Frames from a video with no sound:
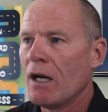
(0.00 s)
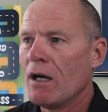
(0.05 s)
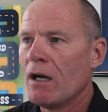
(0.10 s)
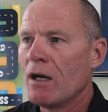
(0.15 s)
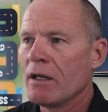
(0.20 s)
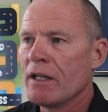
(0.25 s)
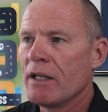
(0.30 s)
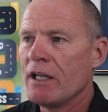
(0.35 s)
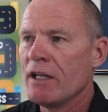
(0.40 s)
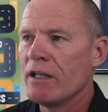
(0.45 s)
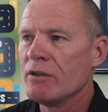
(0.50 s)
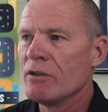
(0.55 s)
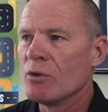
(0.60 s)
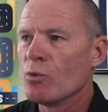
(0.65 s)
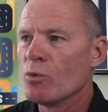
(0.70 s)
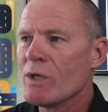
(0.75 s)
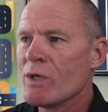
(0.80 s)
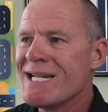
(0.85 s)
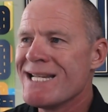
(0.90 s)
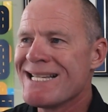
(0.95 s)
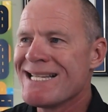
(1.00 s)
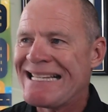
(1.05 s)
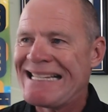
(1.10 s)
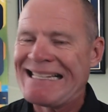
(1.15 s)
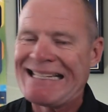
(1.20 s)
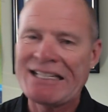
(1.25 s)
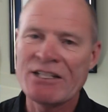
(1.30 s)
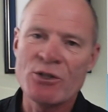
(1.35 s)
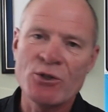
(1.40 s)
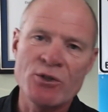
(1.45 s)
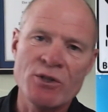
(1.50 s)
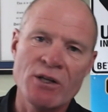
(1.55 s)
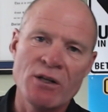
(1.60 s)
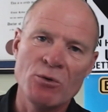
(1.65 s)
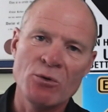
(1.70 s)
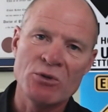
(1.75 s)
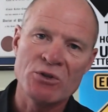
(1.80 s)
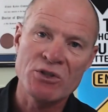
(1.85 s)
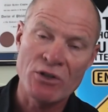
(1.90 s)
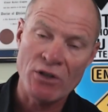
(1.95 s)
King, the reason that your
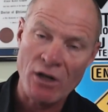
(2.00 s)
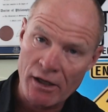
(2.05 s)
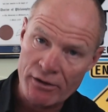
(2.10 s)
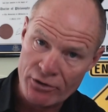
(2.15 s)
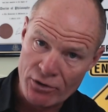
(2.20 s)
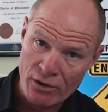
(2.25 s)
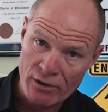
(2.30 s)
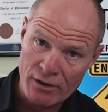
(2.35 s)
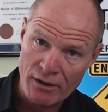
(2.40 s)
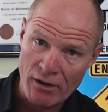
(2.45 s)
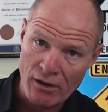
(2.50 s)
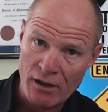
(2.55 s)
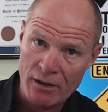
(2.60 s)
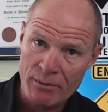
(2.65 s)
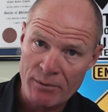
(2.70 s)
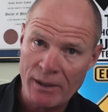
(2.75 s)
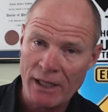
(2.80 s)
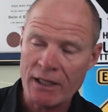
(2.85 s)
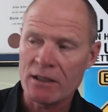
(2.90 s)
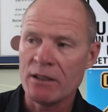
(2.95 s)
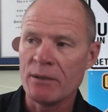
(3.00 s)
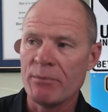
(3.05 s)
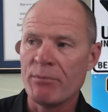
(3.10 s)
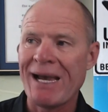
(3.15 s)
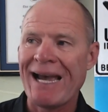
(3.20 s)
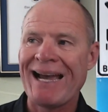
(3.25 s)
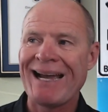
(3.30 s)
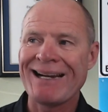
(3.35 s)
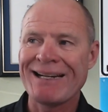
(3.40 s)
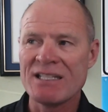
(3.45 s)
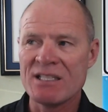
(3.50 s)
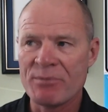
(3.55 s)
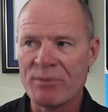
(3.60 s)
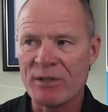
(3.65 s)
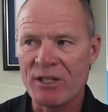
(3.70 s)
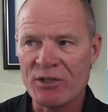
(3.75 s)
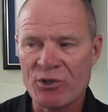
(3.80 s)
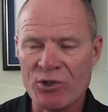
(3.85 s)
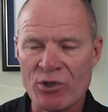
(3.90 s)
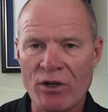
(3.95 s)
steering wheel is not turning automatically back is
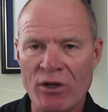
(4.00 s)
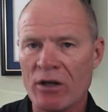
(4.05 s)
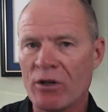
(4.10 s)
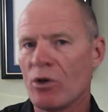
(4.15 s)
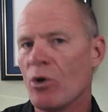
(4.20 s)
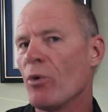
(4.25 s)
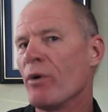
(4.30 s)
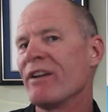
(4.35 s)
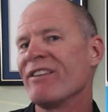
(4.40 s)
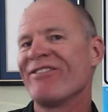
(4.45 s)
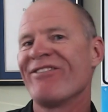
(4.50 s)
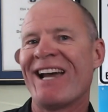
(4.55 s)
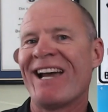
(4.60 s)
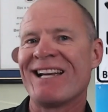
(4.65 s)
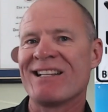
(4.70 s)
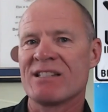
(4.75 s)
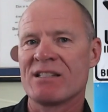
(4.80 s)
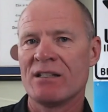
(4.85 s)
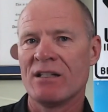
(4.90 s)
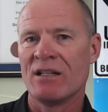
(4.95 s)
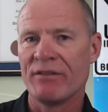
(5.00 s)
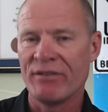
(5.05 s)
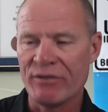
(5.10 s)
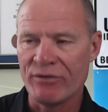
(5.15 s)
because you're not going fast enough.